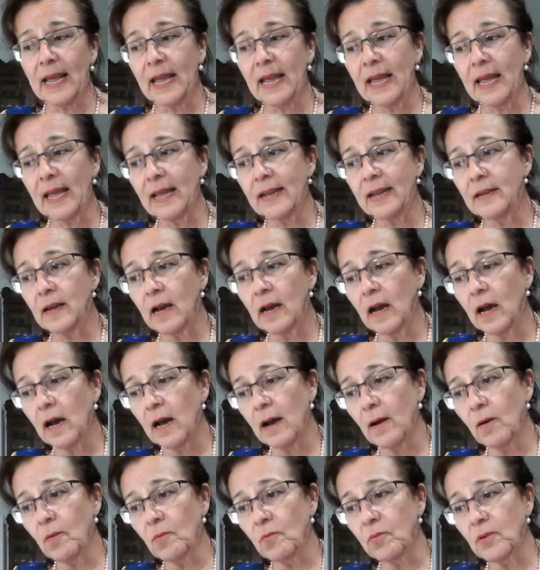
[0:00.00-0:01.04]
And
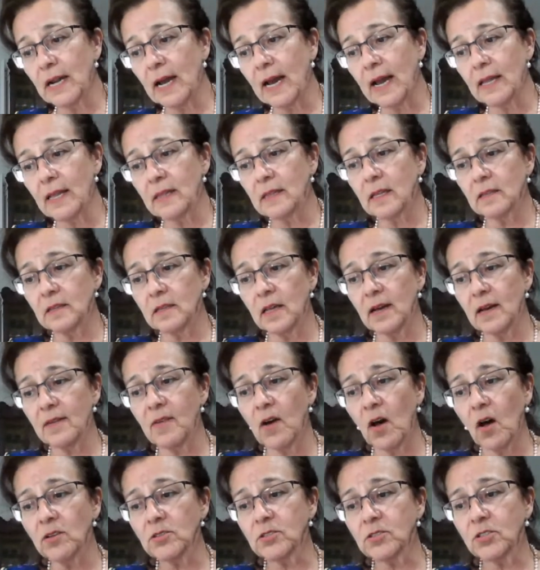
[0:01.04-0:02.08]
what I love
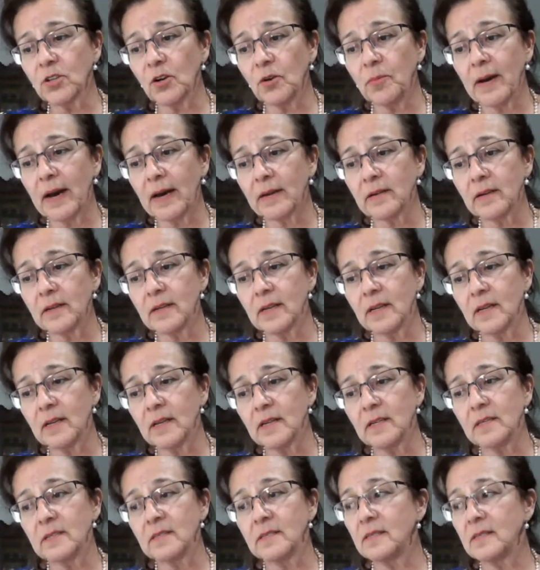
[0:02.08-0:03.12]
also about it
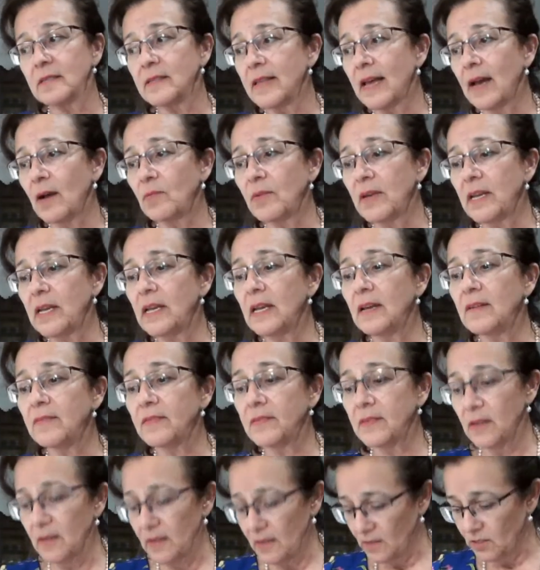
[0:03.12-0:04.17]
is that we
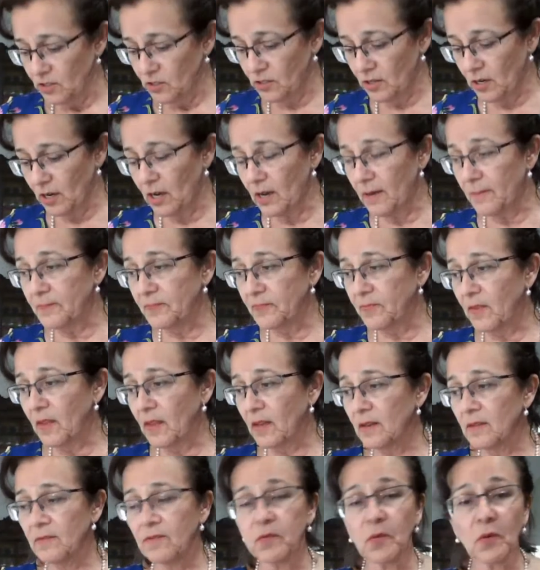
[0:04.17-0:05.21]
give
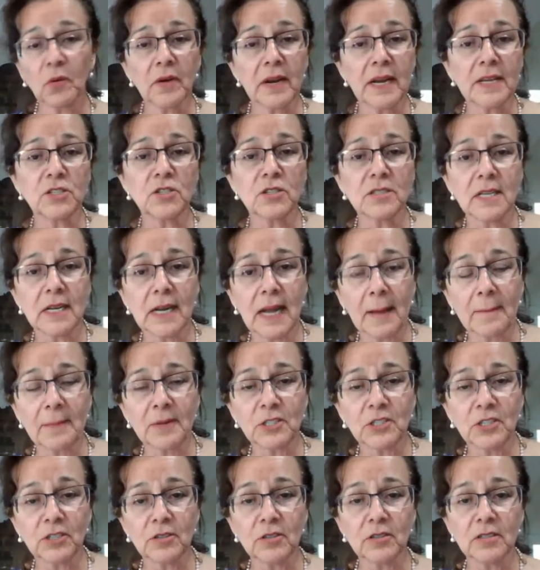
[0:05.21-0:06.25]
4-H as an
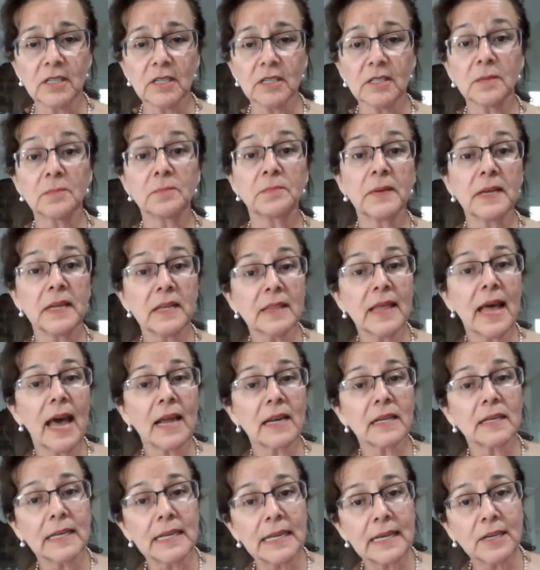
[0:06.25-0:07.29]
opportunity to be
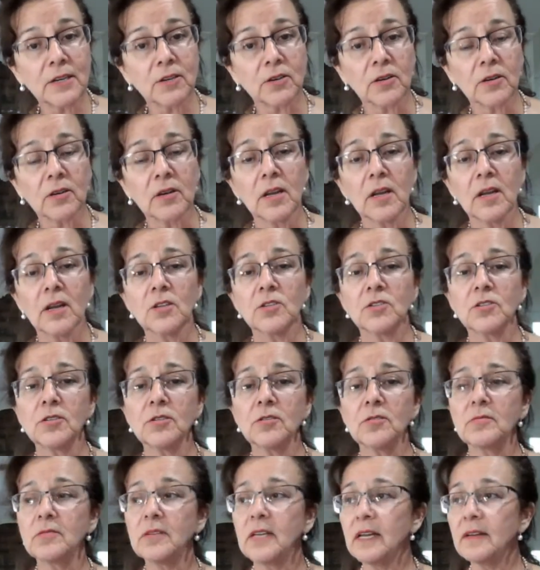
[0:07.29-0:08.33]
that leader,
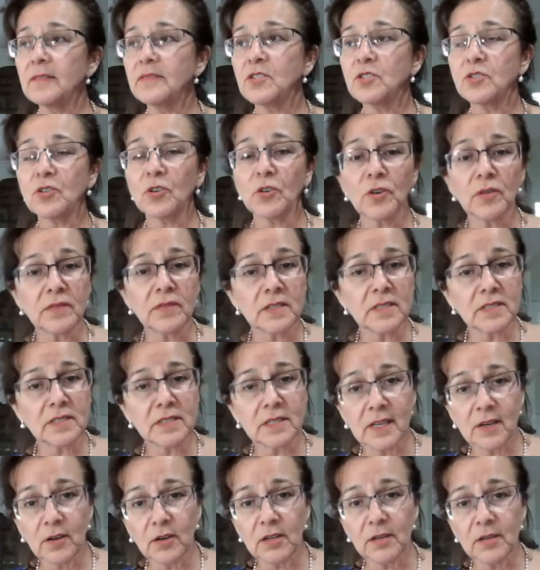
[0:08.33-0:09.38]
to give service
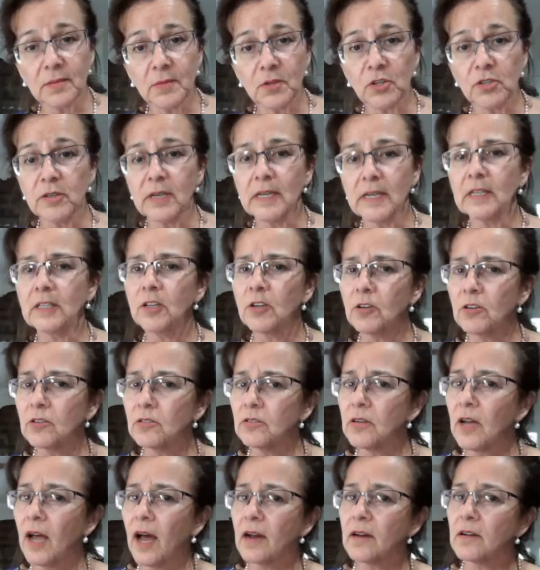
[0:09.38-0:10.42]
to their community,
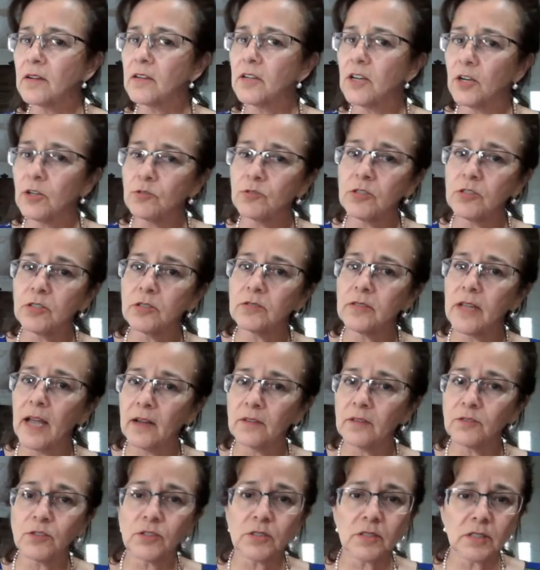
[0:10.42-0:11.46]
learn how to go
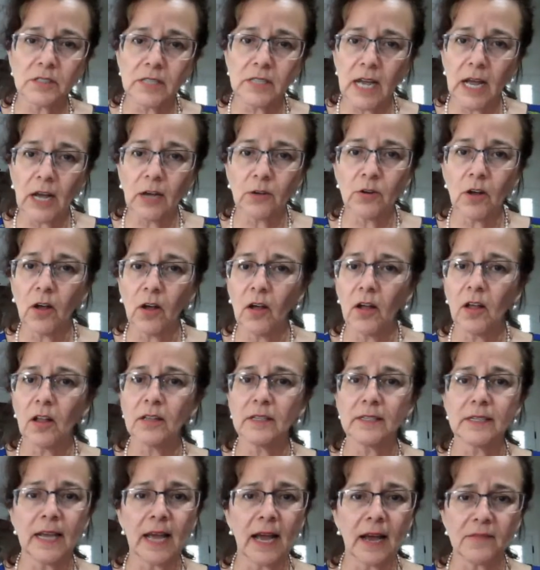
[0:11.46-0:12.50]
down to the town
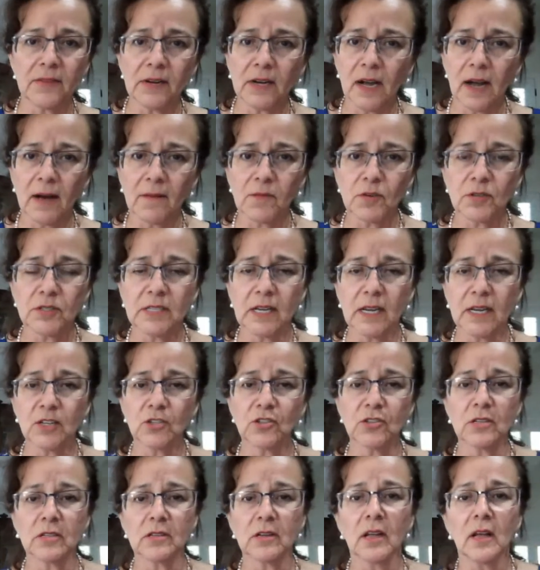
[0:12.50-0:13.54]
hall and have a
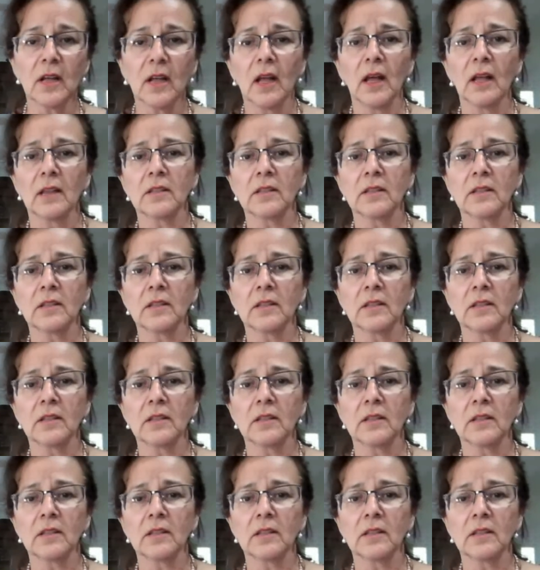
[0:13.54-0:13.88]
conversation,